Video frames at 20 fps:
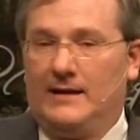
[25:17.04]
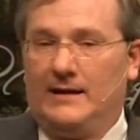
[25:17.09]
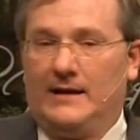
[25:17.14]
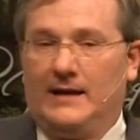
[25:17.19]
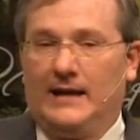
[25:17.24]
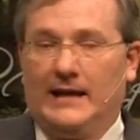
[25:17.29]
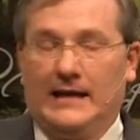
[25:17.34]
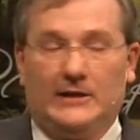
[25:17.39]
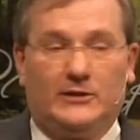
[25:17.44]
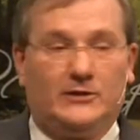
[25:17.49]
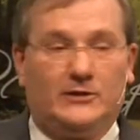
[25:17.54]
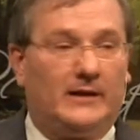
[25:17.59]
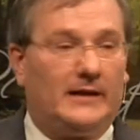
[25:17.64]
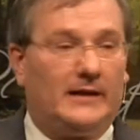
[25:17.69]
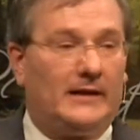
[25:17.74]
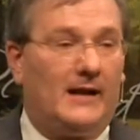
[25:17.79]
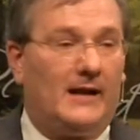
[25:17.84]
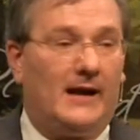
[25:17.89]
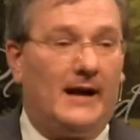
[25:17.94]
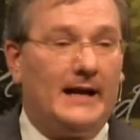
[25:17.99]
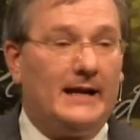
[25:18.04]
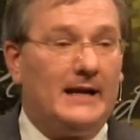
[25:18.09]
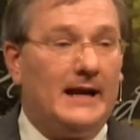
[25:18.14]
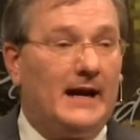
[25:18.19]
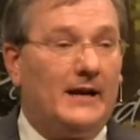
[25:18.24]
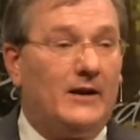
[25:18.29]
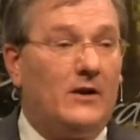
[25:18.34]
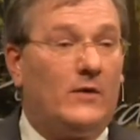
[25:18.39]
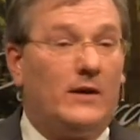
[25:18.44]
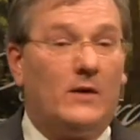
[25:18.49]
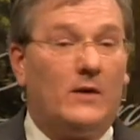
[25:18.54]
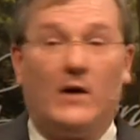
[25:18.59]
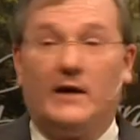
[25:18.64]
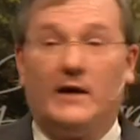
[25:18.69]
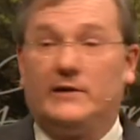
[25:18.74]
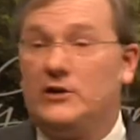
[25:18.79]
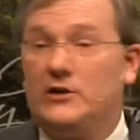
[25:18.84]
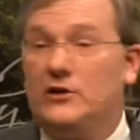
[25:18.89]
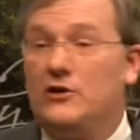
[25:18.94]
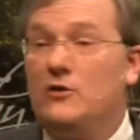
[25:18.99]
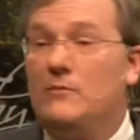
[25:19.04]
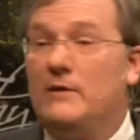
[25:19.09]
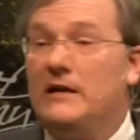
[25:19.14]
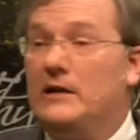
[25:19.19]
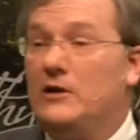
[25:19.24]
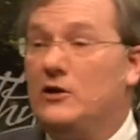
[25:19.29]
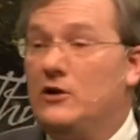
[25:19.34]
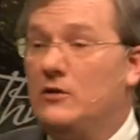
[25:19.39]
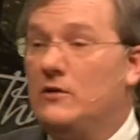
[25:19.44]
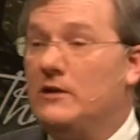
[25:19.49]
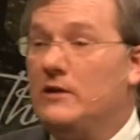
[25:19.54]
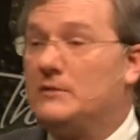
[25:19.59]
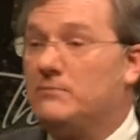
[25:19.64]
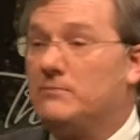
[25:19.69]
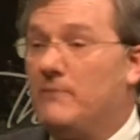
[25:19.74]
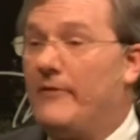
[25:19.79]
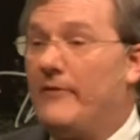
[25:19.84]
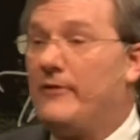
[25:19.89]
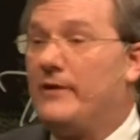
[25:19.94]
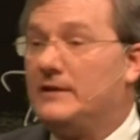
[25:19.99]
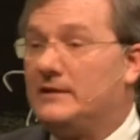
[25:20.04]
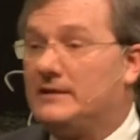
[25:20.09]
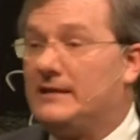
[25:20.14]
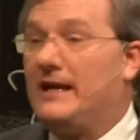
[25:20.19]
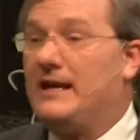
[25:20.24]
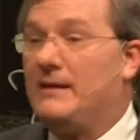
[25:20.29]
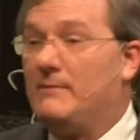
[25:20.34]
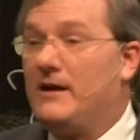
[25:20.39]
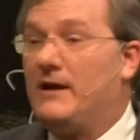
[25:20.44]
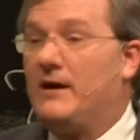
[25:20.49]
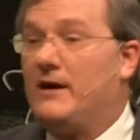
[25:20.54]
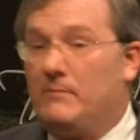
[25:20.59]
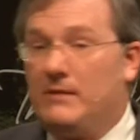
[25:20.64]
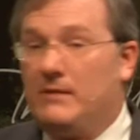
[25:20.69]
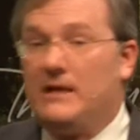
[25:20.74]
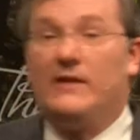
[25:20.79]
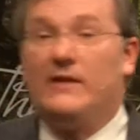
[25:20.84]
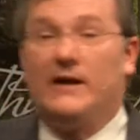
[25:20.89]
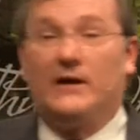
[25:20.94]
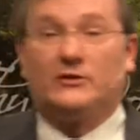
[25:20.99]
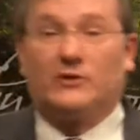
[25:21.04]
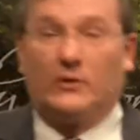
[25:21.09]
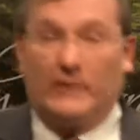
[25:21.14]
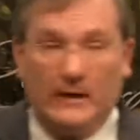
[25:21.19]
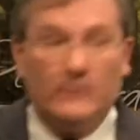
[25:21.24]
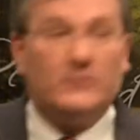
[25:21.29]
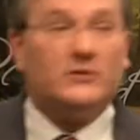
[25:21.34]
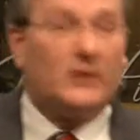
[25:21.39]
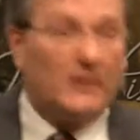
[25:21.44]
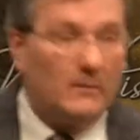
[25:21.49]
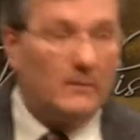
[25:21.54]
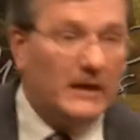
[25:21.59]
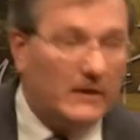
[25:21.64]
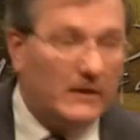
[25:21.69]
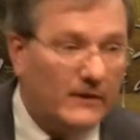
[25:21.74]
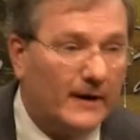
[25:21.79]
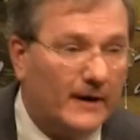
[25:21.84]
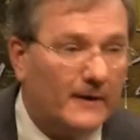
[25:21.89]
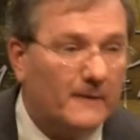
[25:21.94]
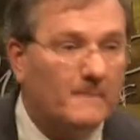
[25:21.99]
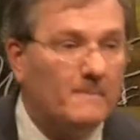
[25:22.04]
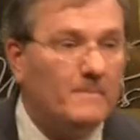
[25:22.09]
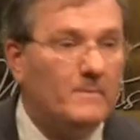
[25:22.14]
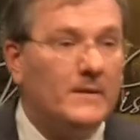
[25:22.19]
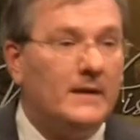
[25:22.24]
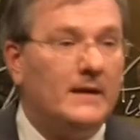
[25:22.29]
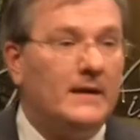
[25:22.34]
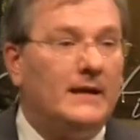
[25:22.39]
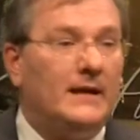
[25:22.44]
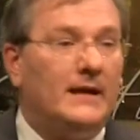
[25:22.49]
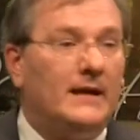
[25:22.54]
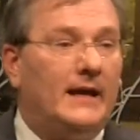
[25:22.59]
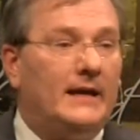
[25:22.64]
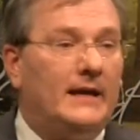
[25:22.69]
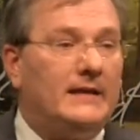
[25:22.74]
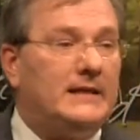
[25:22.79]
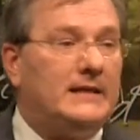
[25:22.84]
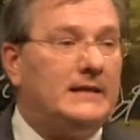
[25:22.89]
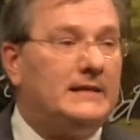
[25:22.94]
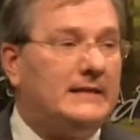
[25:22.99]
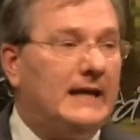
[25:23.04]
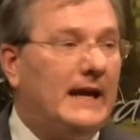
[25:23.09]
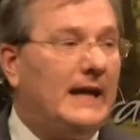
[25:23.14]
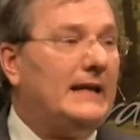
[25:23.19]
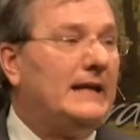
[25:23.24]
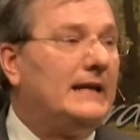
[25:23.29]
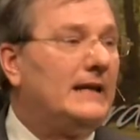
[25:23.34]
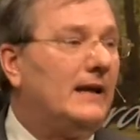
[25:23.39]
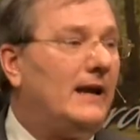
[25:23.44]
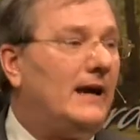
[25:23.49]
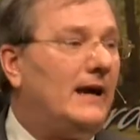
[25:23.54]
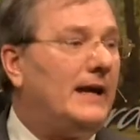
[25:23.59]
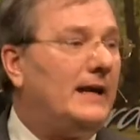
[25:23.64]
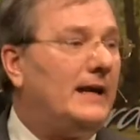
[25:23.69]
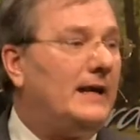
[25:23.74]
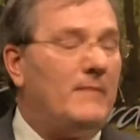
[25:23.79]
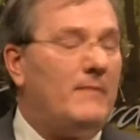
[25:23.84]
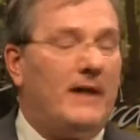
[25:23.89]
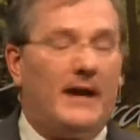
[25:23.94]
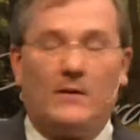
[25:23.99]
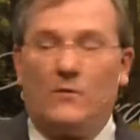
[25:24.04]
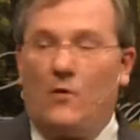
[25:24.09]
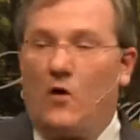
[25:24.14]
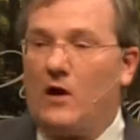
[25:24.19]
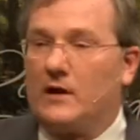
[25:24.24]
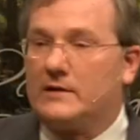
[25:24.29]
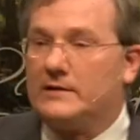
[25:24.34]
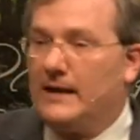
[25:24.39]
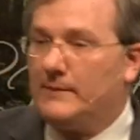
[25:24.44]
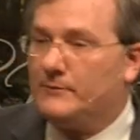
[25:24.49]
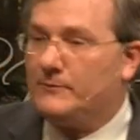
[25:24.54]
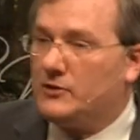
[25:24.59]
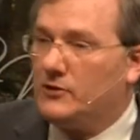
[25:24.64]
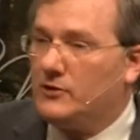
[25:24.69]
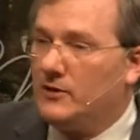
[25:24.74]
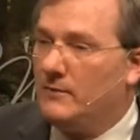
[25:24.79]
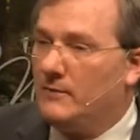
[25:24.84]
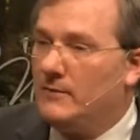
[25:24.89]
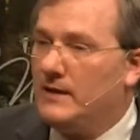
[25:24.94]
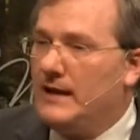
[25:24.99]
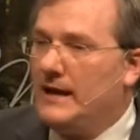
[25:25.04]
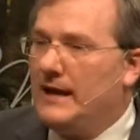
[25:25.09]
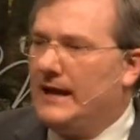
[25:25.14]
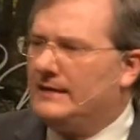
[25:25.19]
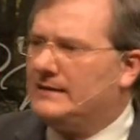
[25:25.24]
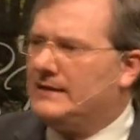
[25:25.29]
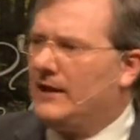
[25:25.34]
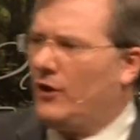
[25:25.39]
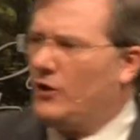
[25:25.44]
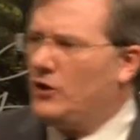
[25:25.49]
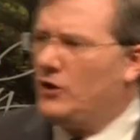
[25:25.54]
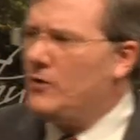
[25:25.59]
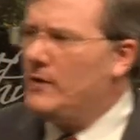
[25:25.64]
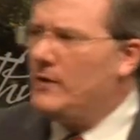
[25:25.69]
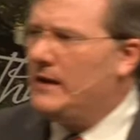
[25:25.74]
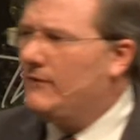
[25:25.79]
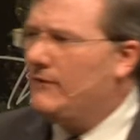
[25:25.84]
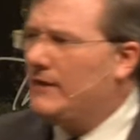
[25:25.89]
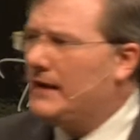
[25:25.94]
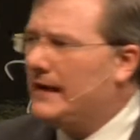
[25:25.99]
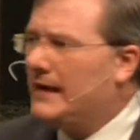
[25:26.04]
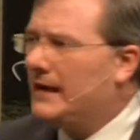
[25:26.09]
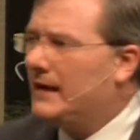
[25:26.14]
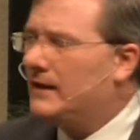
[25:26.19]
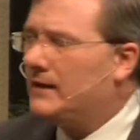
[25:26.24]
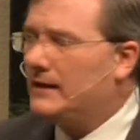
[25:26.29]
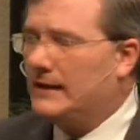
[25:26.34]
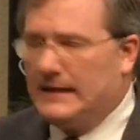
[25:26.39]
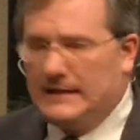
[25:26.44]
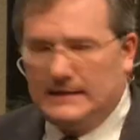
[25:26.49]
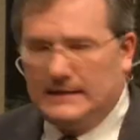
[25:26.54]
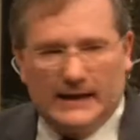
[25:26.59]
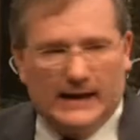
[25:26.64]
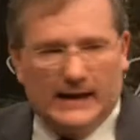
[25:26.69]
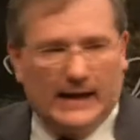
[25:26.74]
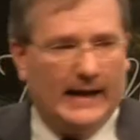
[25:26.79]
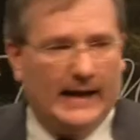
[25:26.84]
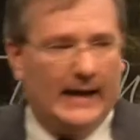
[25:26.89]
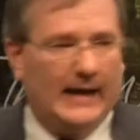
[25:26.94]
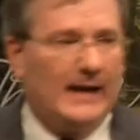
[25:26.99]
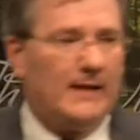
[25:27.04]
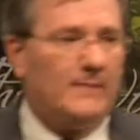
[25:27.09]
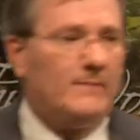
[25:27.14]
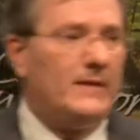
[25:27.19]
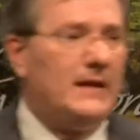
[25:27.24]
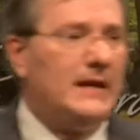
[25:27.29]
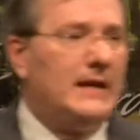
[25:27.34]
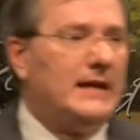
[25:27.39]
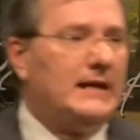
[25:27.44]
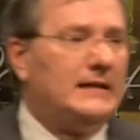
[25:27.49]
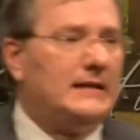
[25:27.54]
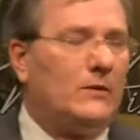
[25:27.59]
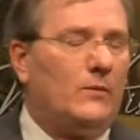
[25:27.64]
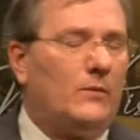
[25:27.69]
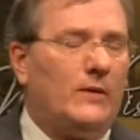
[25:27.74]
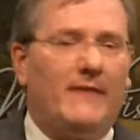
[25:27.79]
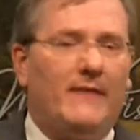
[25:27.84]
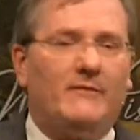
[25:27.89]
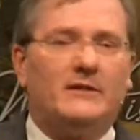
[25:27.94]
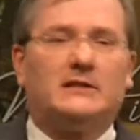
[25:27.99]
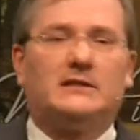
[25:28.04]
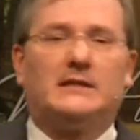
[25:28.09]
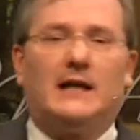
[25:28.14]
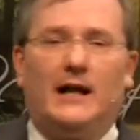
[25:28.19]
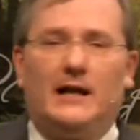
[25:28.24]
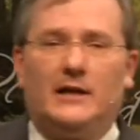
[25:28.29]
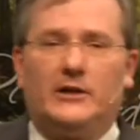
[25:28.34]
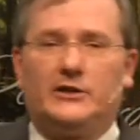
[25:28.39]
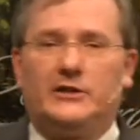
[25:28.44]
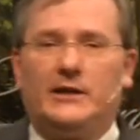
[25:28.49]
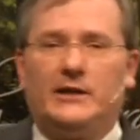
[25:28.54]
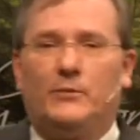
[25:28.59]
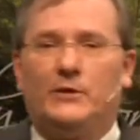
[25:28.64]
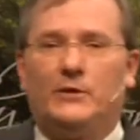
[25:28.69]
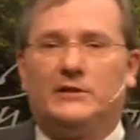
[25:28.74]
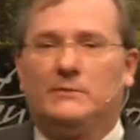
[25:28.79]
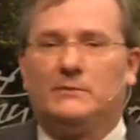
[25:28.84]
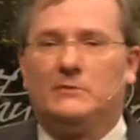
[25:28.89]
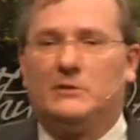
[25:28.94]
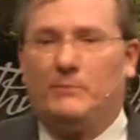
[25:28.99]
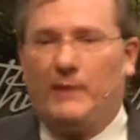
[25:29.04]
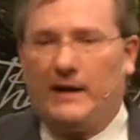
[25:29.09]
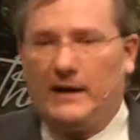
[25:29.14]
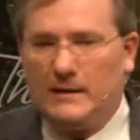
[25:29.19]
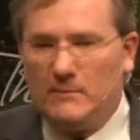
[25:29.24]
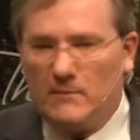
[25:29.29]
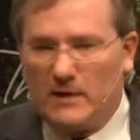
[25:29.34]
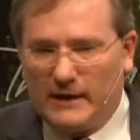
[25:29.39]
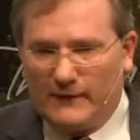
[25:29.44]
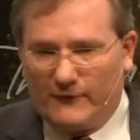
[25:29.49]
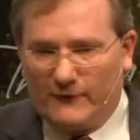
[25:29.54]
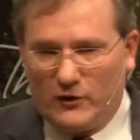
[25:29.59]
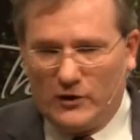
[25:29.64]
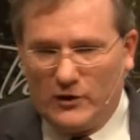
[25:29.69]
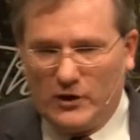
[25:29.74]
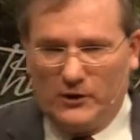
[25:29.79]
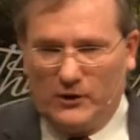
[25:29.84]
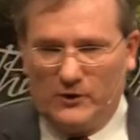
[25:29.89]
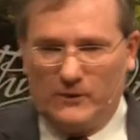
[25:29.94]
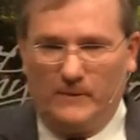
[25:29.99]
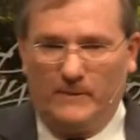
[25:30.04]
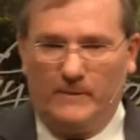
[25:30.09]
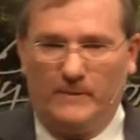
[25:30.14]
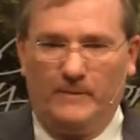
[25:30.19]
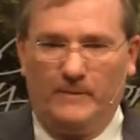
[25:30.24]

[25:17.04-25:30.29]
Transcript: And he stood in line not knowing what to do, but he knew that his mother had sent him there to be there, so he was going to be there. And as he's standing in line, a man walked up to him and said, "Are you E.V. Hill?" And he said, "I am." He said, "We have a scholarship with some spending money for you.